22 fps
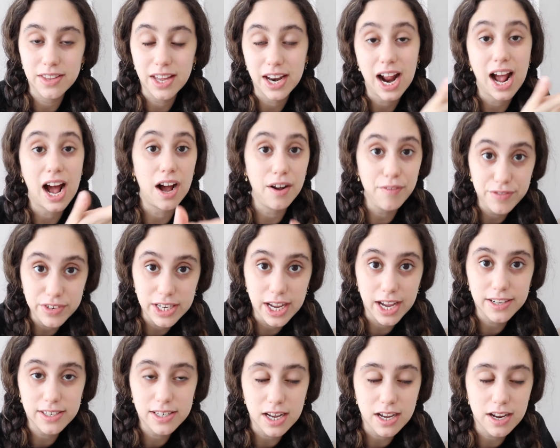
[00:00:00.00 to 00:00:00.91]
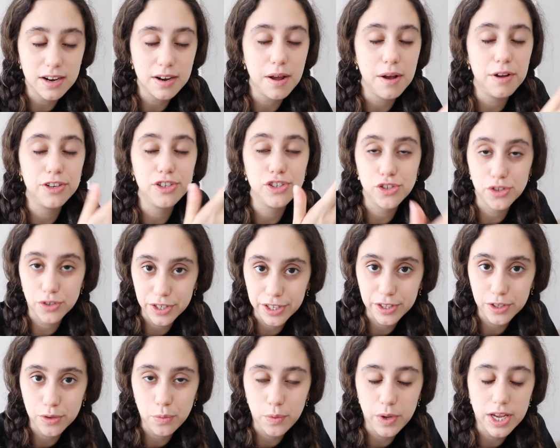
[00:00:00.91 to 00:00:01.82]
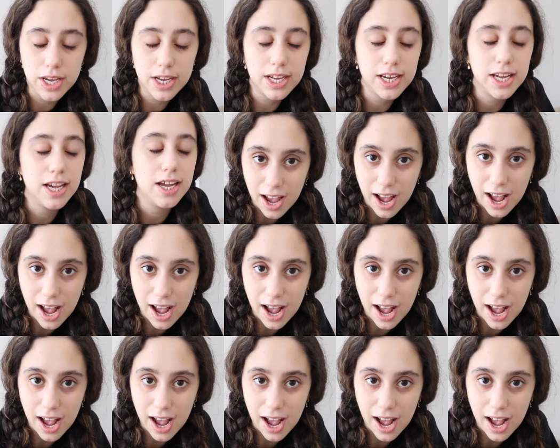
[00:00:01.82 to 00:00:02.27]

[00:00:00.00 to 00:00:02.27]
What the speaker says: that have to get done during the week.